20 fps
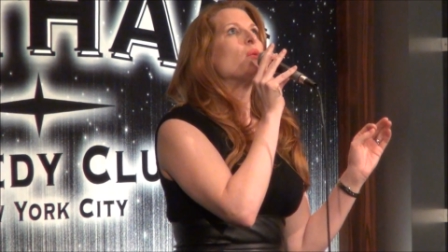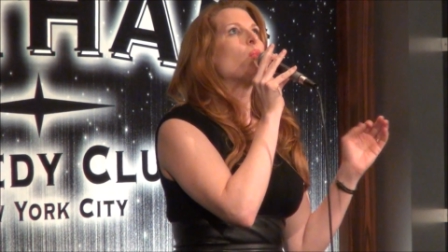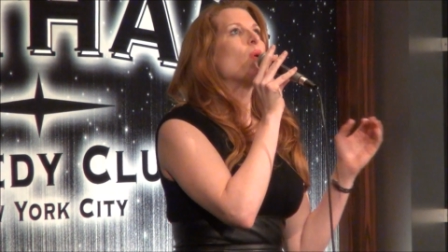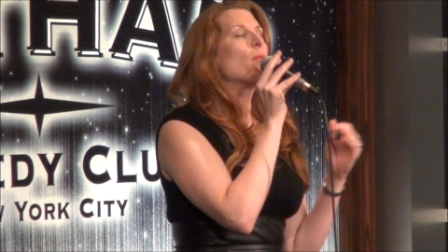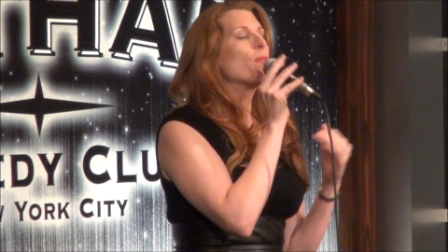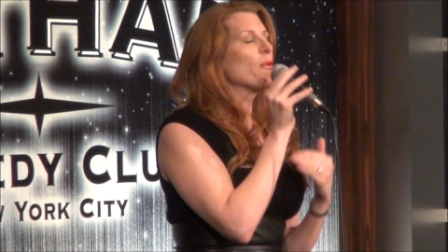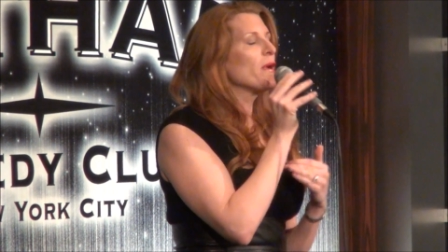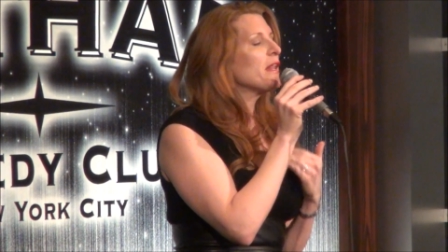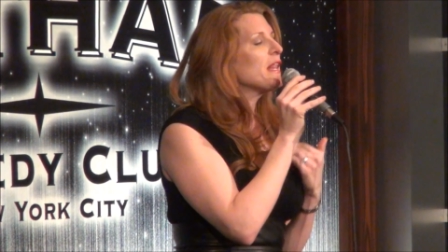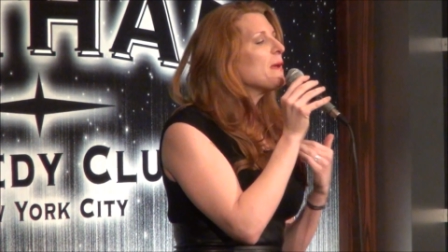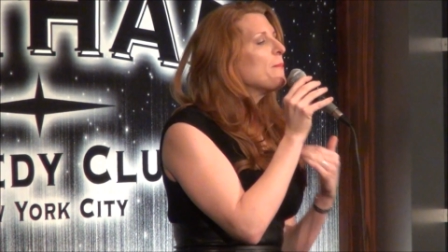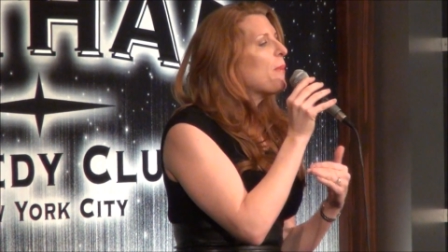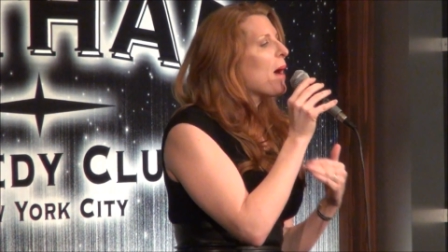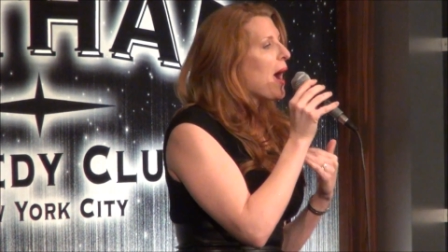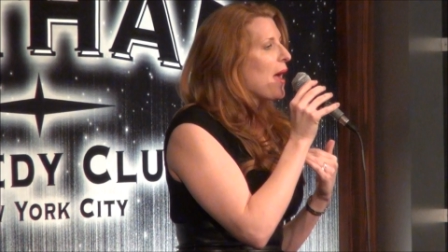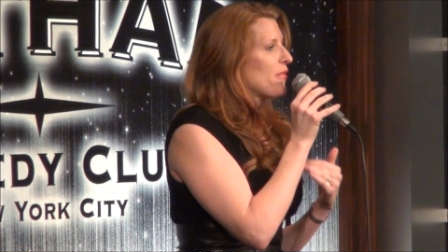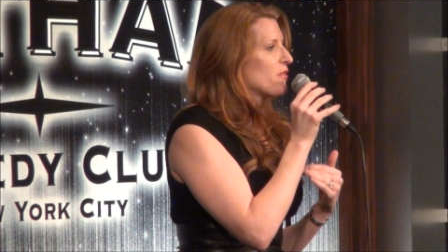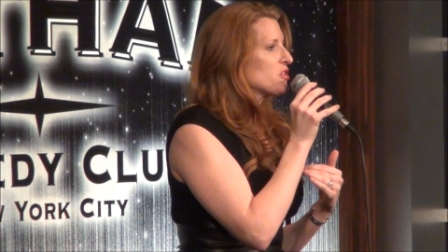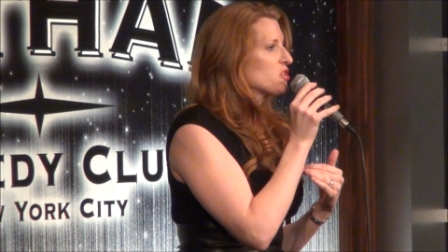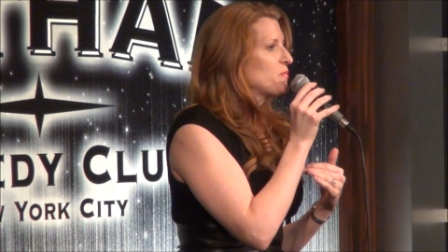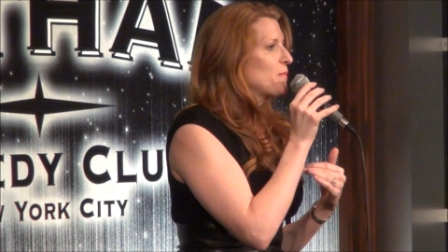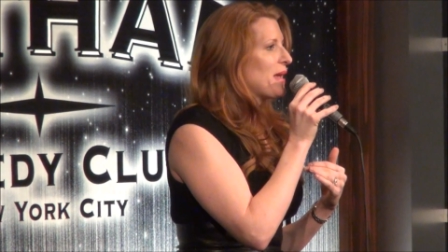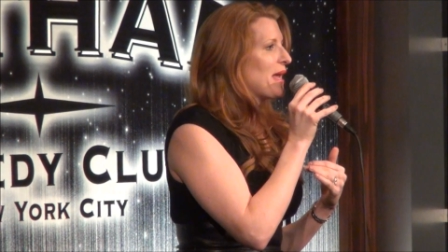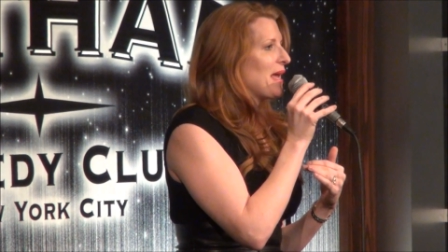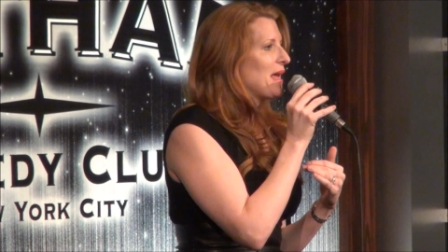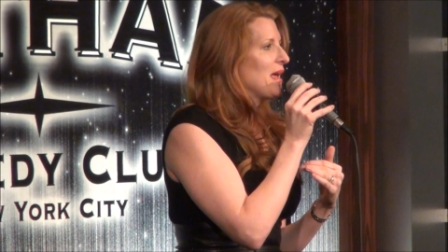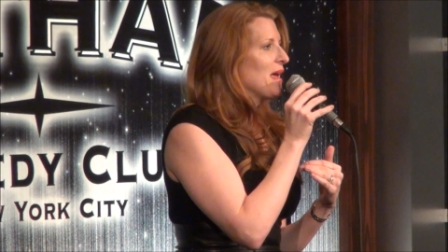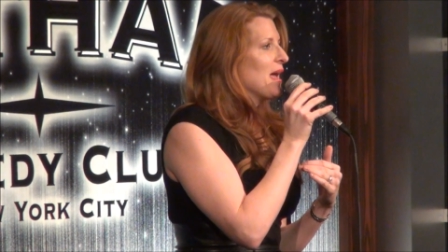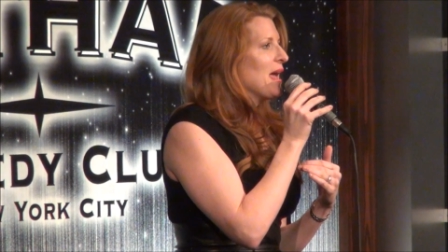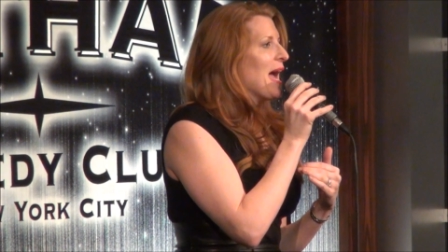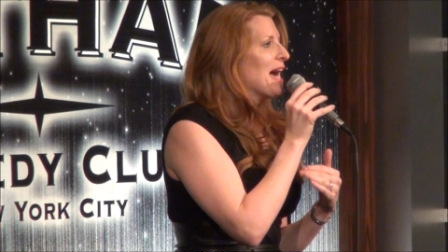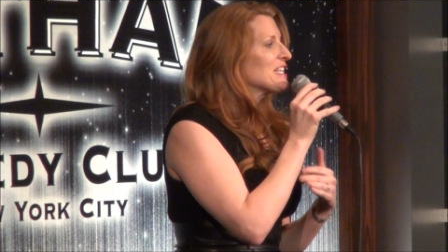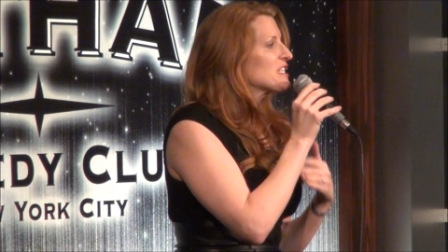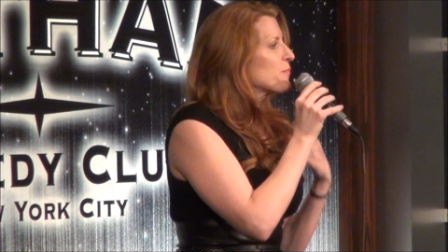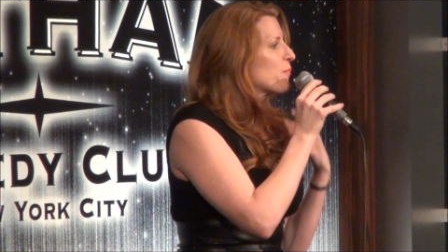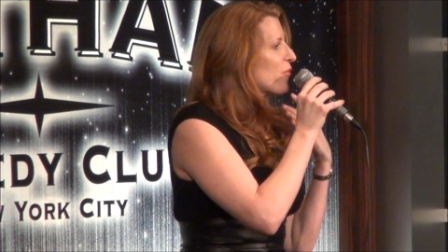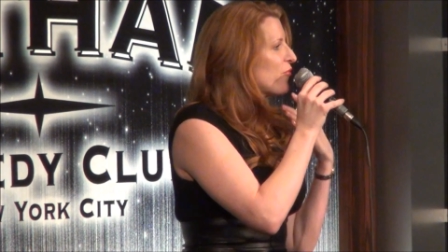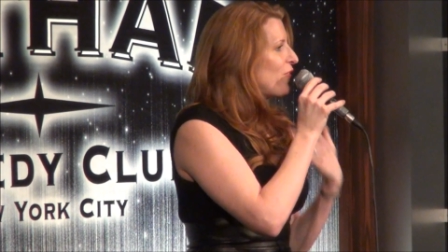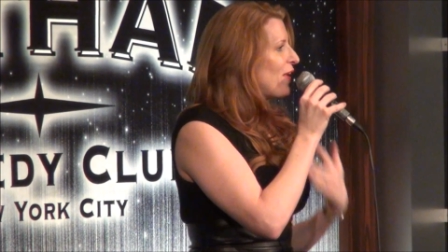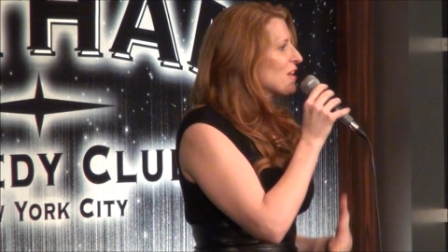What really bothers me as
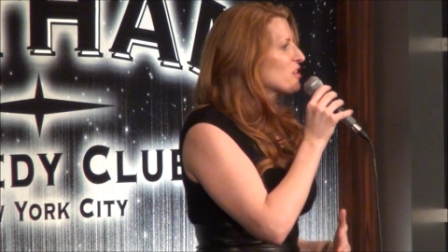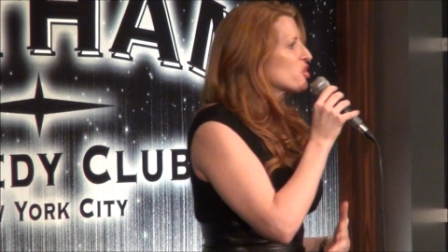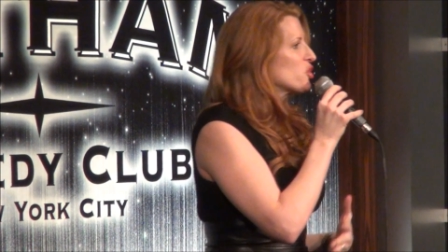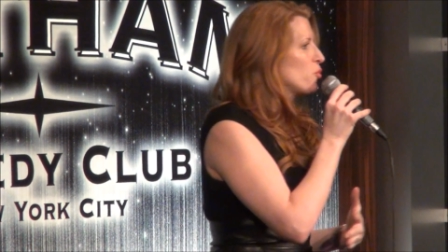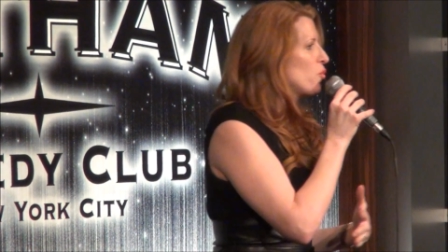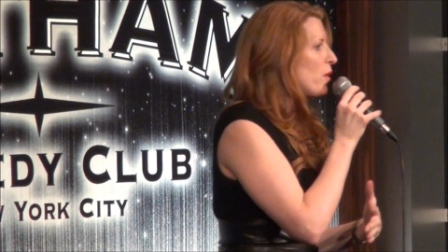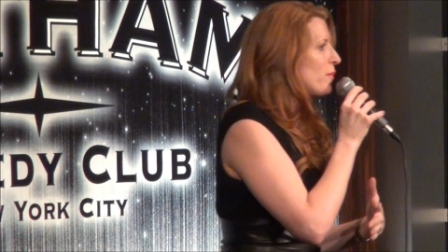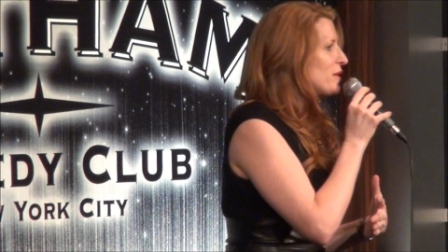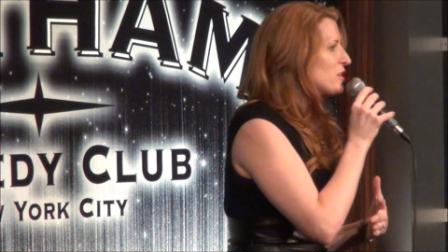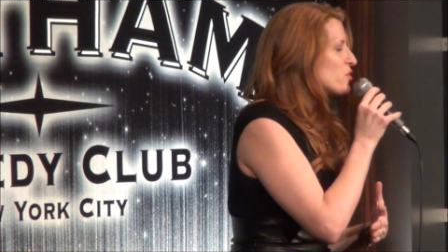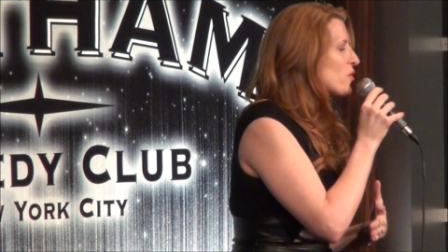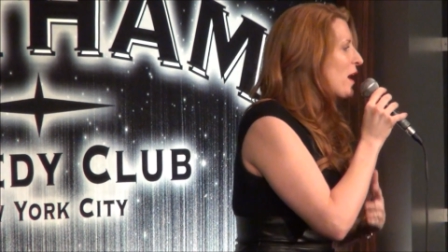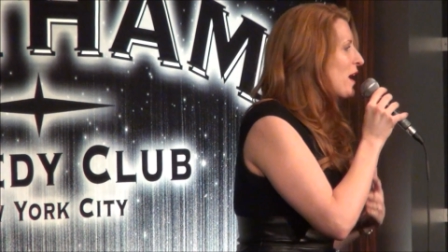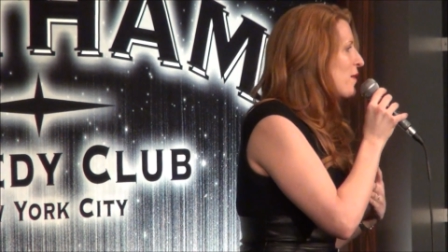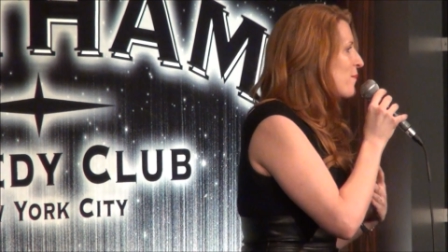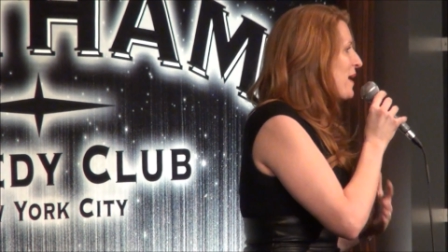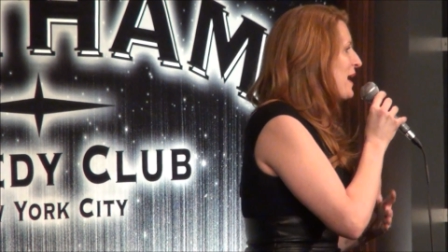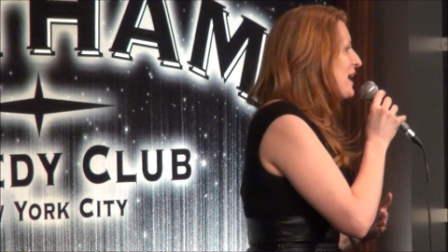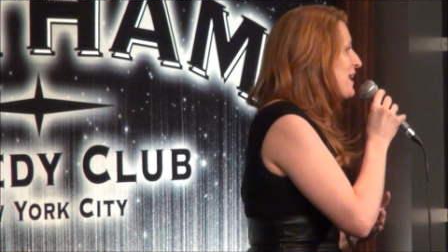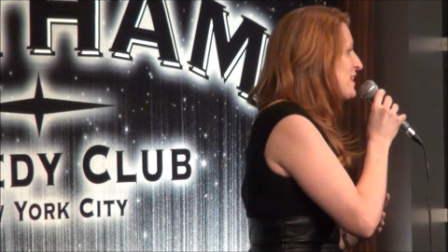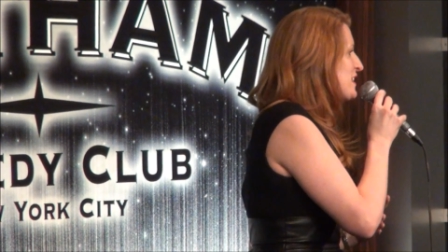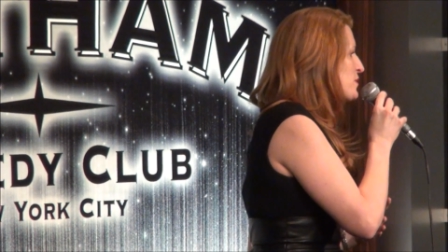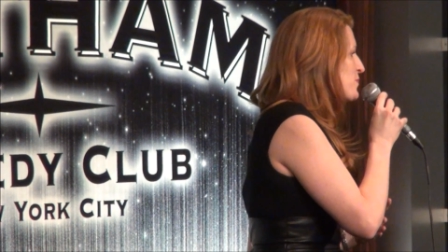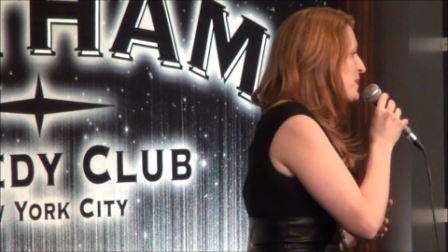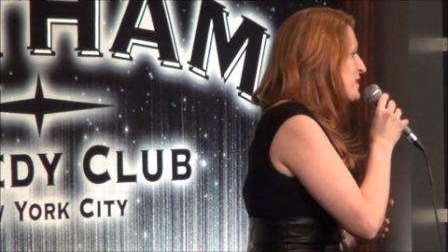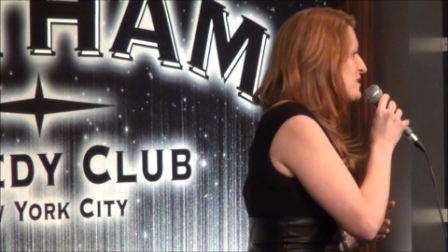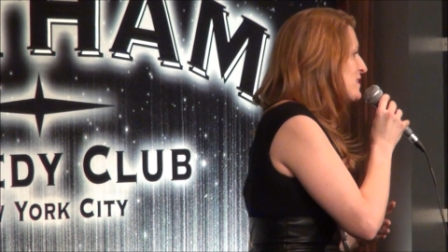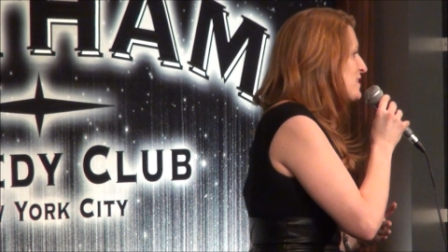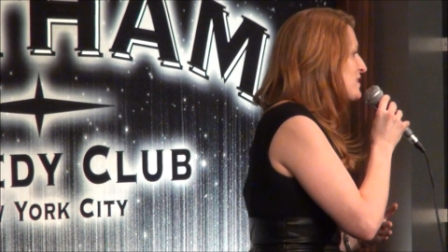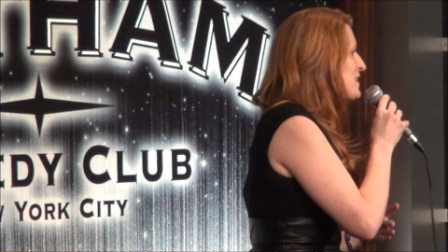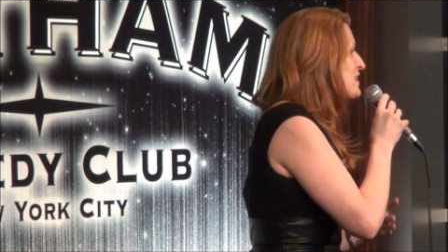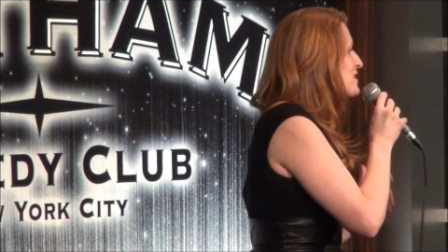a professional woman trying to make it in this business